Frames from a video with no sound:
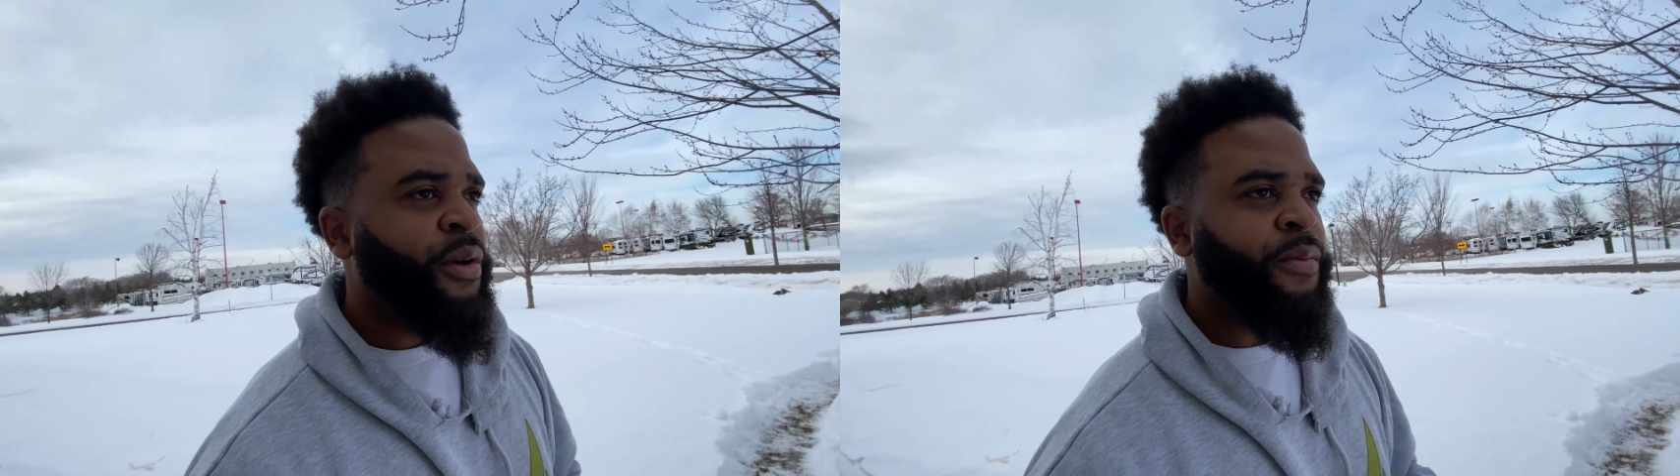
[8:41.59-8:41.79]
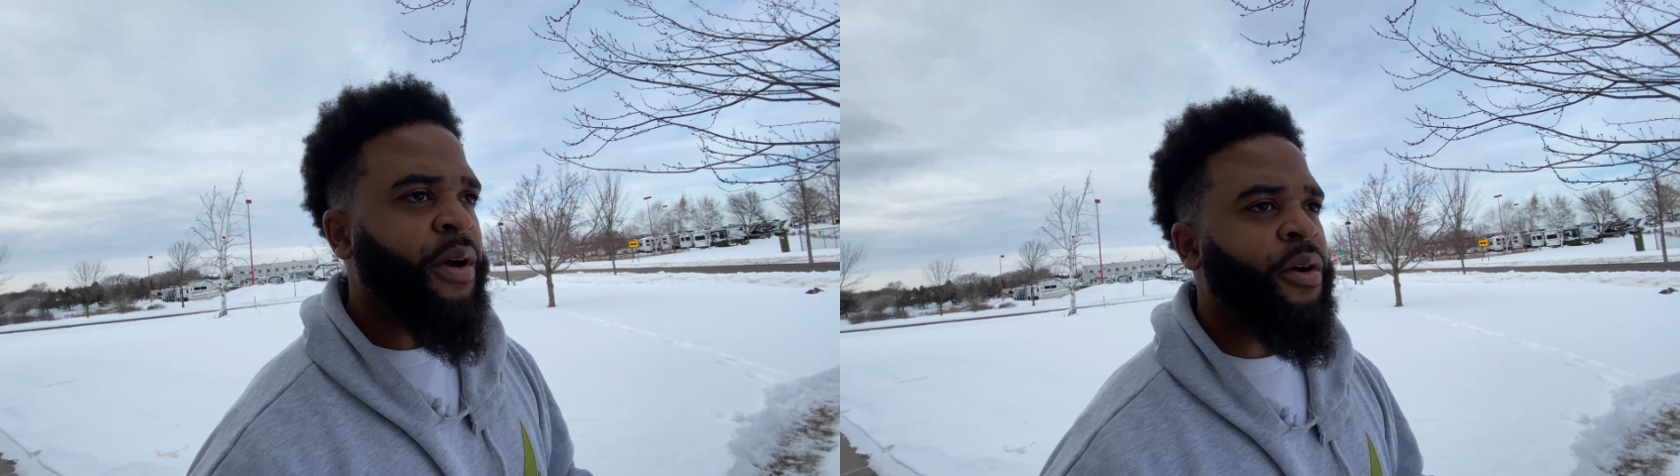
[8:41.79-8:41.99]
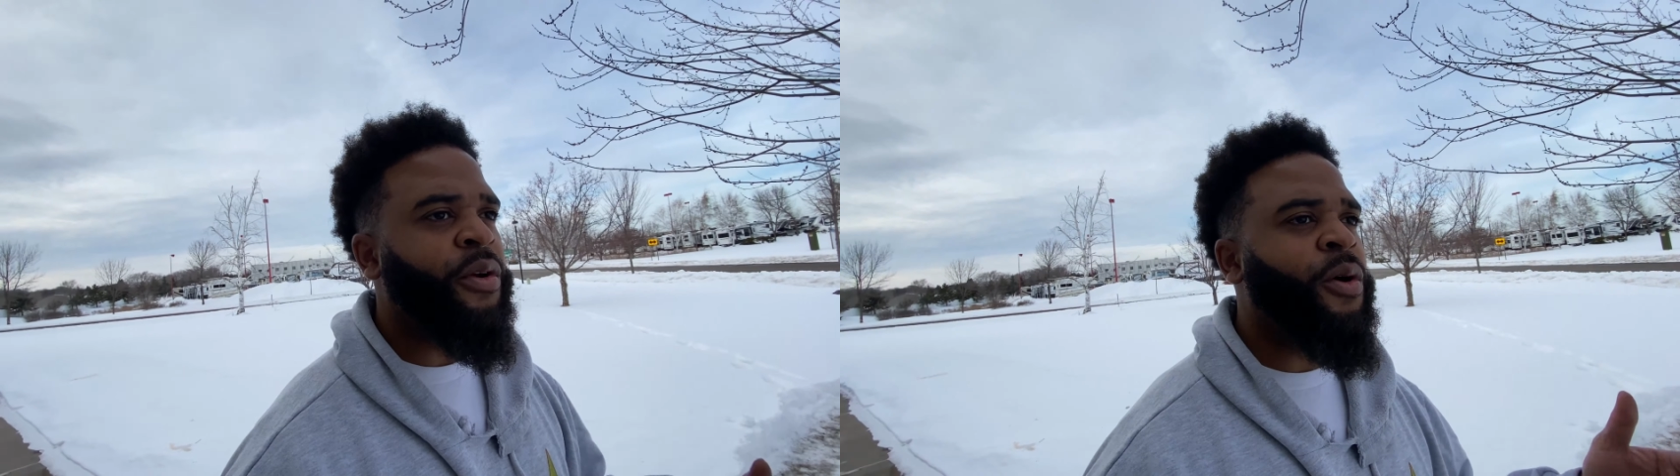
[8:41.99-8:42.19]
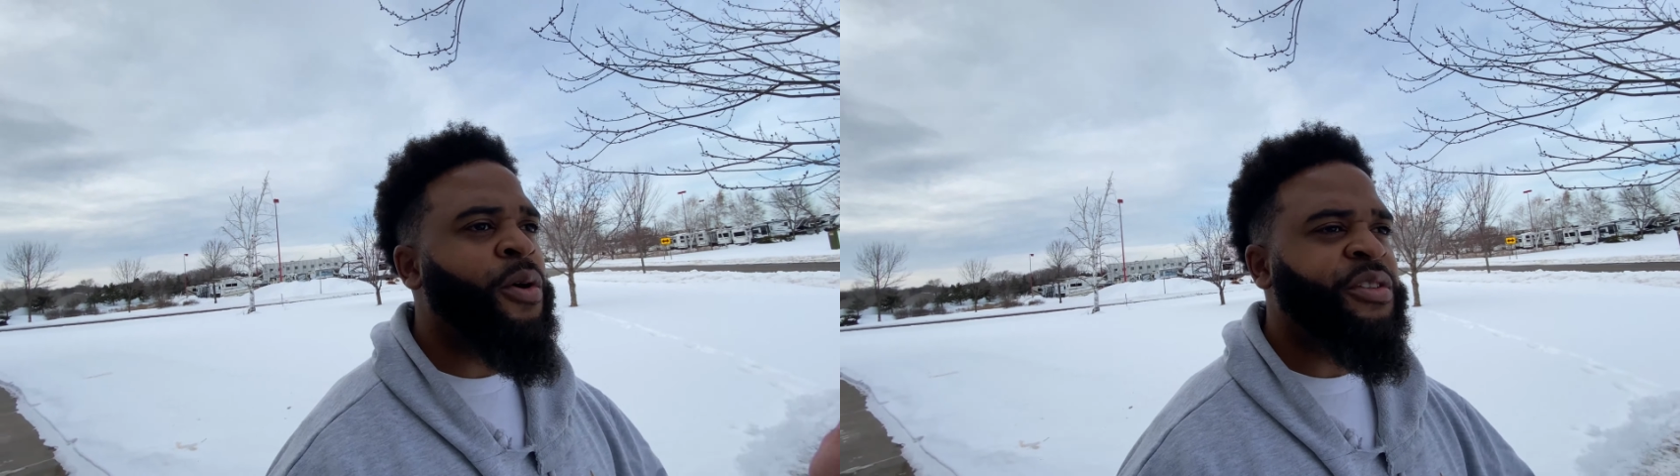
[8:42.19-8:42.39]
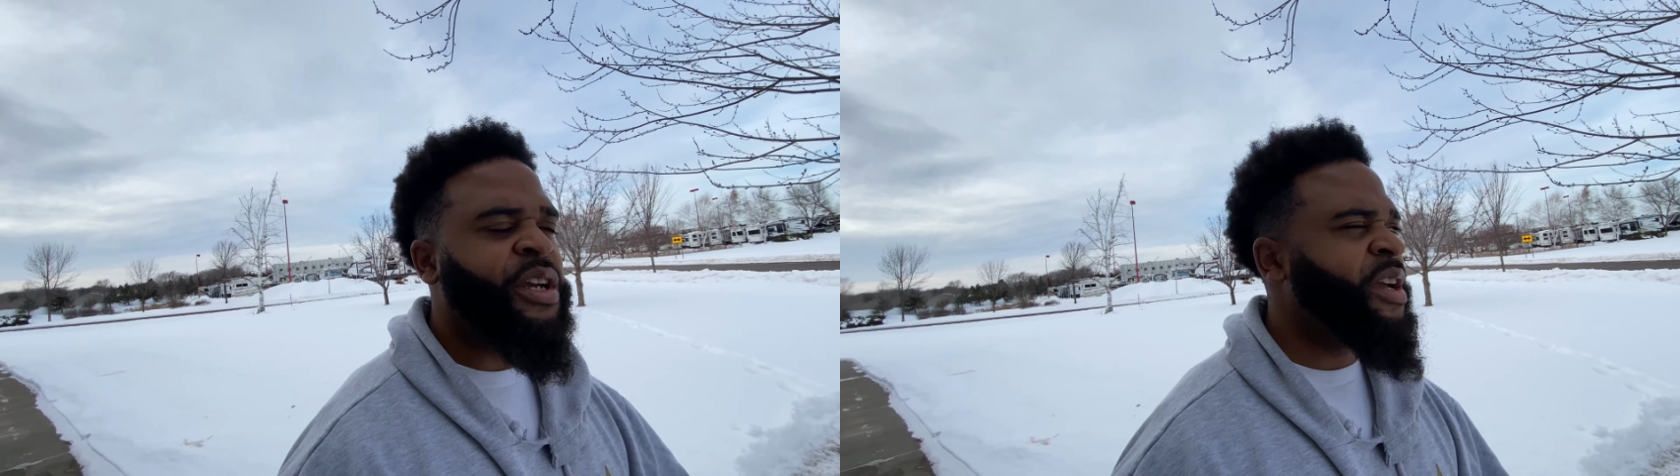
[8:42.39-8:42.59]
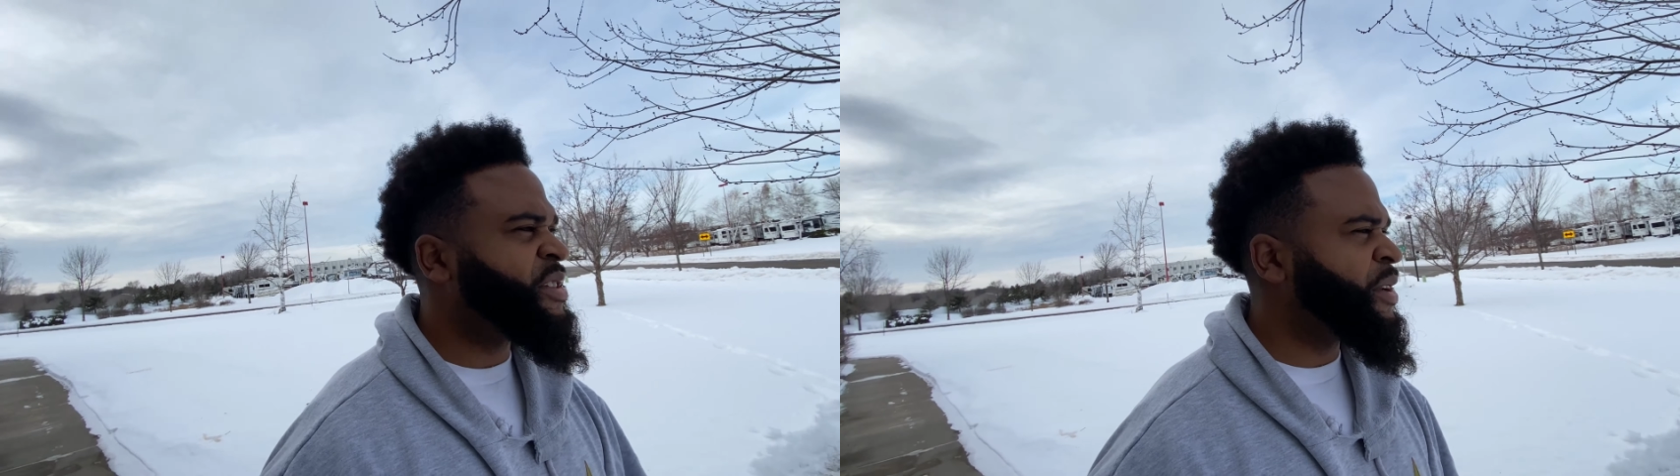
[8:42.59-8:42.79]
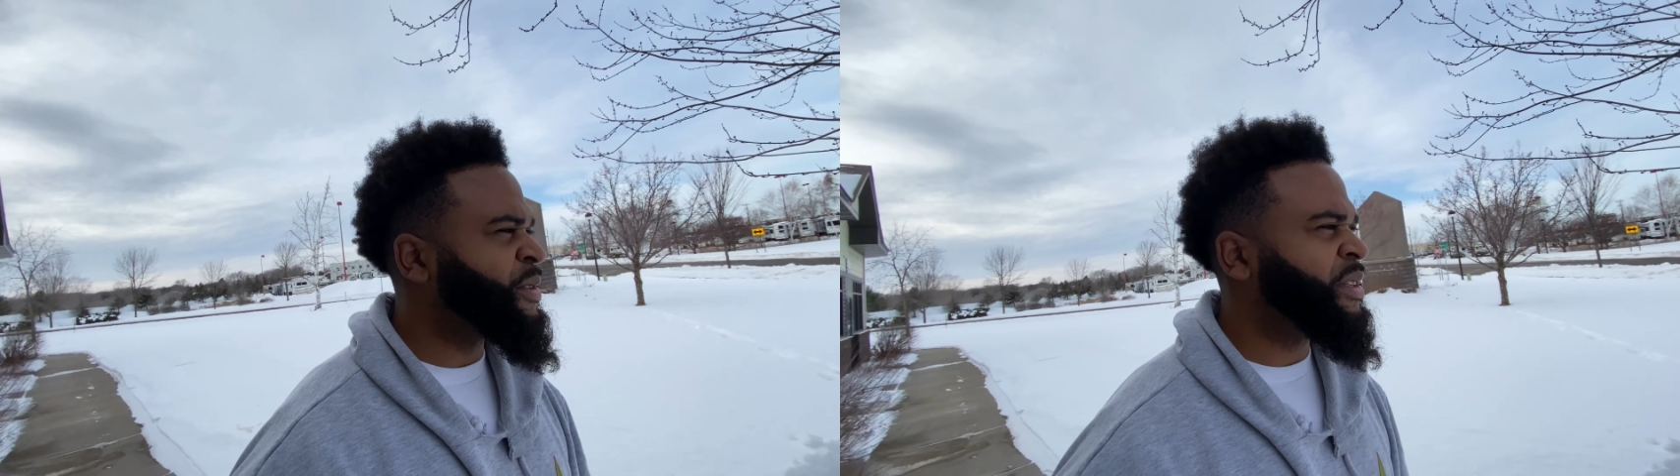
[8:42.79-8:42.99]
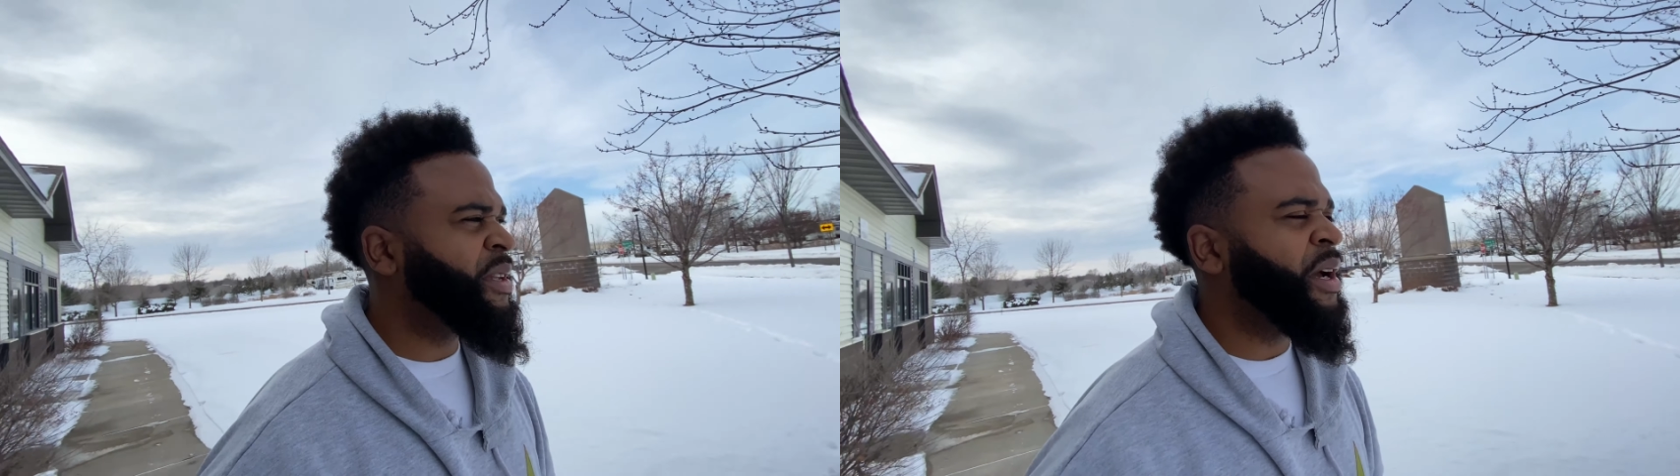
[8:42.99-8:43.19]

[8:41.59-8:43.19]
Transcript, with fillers: Well, the oil change said it was a,